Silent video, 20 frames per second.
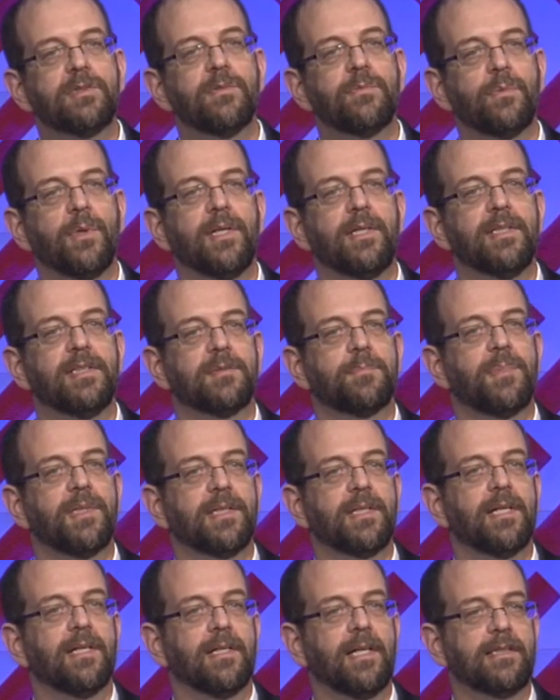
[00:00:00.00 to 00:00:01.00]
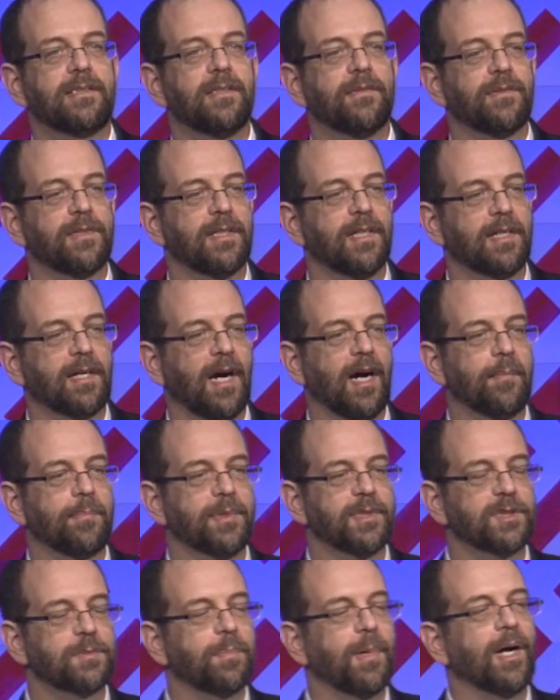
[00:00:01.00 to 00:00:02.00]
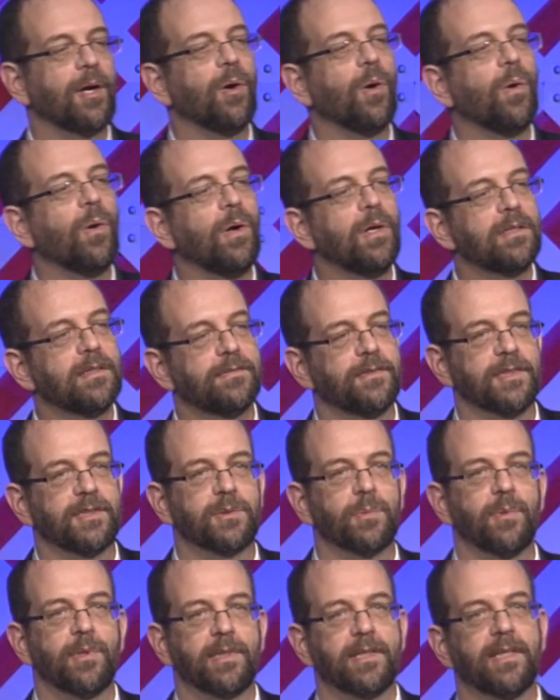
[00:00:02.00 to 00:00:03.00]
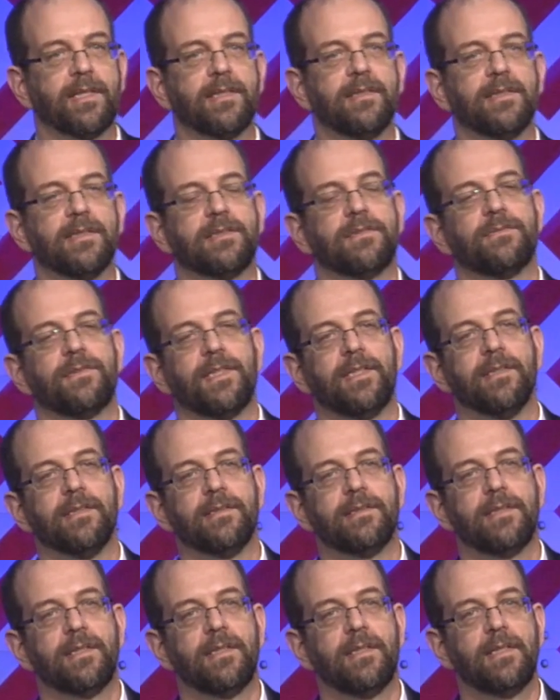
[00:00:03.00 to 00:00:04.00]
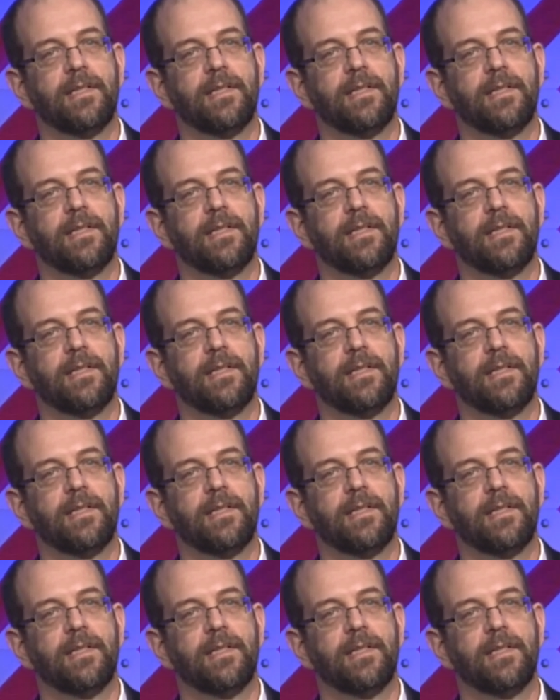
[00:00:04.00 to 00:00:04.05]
of what has been collectively accomplished by all of us working in this field